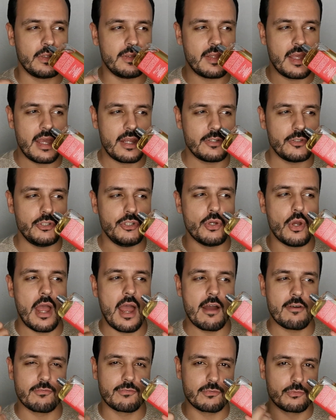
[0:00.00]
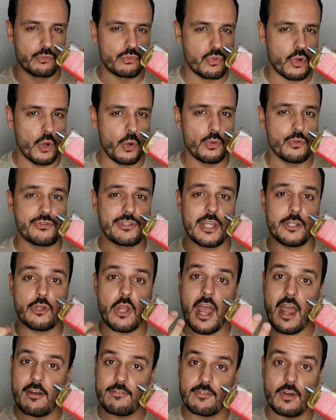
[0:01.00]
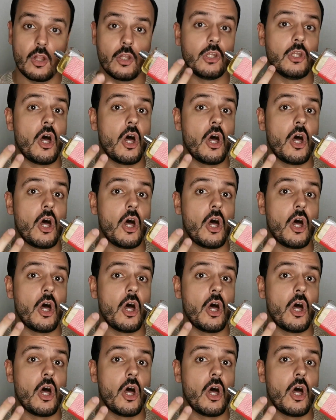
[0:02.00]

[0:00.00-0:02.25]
Then you have rose and you have a